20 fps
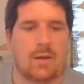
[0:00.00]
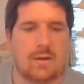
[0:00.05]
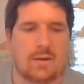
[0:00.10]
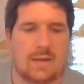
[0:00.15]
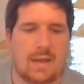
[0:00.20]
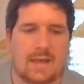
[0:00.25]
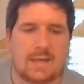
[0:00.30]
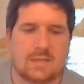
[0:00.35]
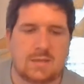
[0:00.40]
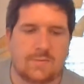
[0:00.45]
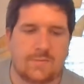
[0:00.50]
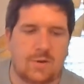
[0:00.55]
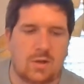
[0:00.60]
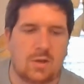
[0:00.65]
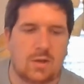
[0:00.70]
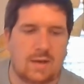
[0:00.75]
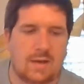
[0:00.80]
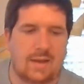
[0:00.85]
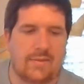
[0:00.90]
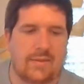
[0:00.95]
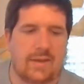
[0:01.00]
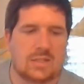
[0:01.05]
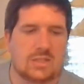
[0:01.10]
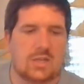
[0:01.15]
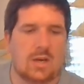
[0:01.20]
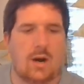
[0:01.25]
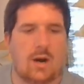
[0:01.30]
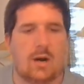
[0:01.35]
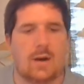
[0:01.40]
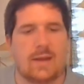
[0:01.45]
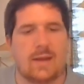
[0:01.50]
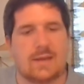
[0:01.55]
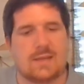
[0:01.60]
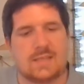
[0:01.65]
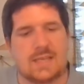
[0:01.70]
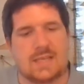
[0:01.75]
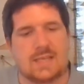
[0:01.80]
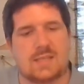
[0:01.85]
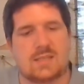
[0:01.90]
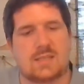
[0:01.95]
Okay, so if you're looking at that chart, it is
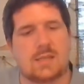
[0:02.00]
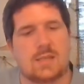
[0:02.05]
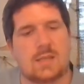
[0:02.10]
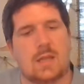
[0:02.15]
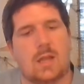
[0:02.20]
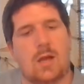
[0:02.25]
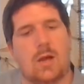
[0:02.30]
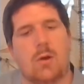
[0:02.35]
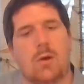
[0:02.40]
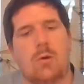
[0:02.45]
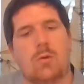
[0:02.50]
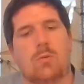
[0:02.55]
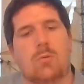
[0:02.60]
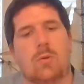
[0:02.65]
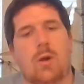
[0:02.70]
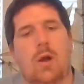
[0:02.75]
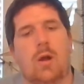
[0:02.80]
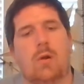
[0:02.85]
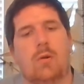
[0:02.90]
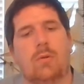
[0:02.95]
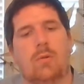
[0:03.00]
a slow growth.